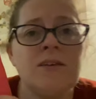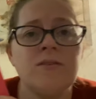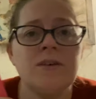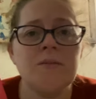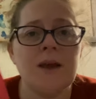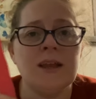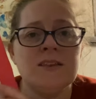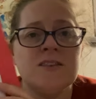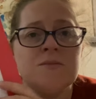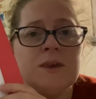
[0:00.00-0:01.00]
of
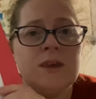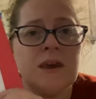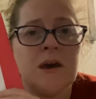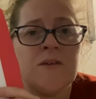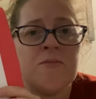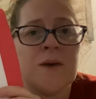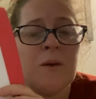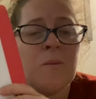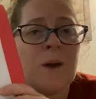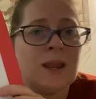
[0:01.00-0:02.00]
reminds me of my
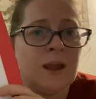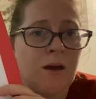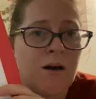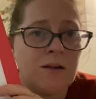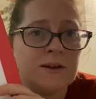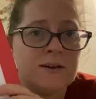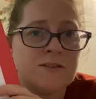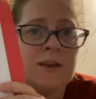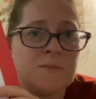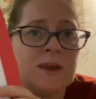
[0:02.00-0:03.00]
wedding
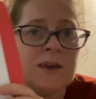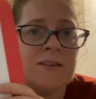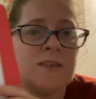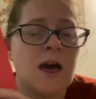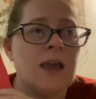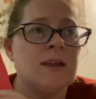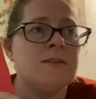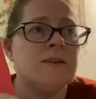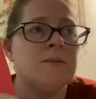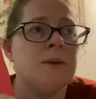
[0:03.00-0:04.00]
colors, because I
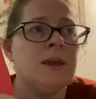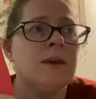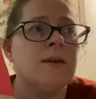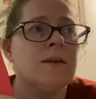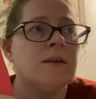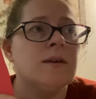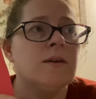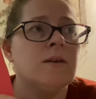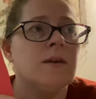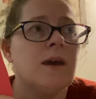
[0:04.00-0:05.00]
did pink,
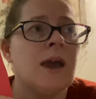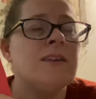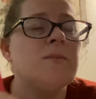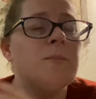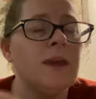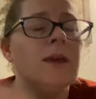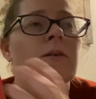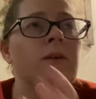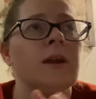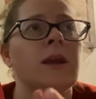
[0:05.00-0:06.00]

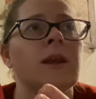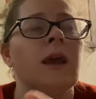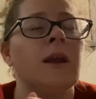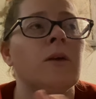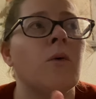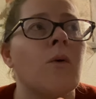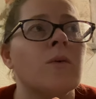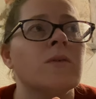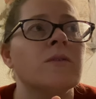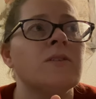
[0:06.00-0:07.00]
green, and
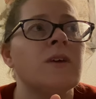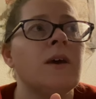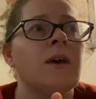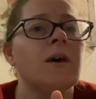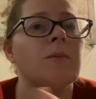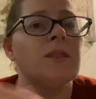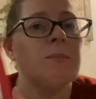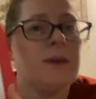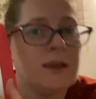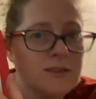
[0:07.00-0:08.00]
gold, but the
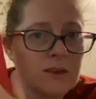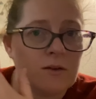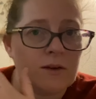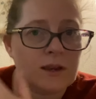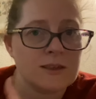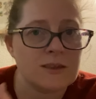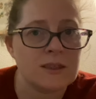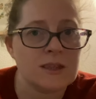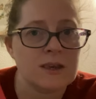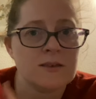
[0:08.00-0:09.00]
pinks and greens
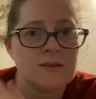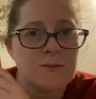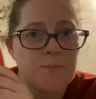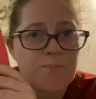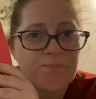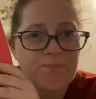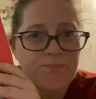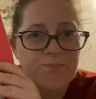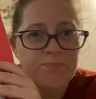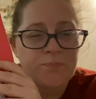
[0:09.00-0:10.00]
in this,
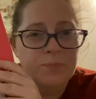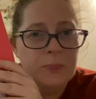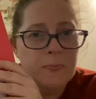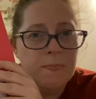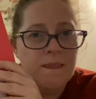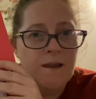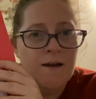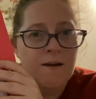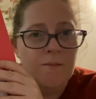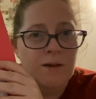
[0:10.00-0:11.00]

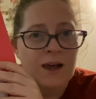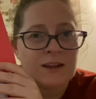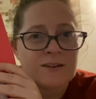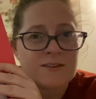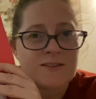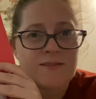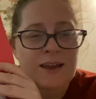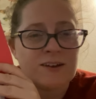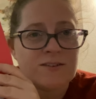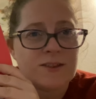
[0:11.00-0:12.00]
I
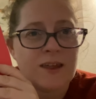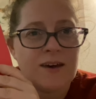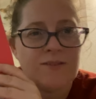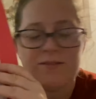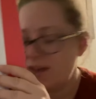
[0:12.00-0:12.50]
just love.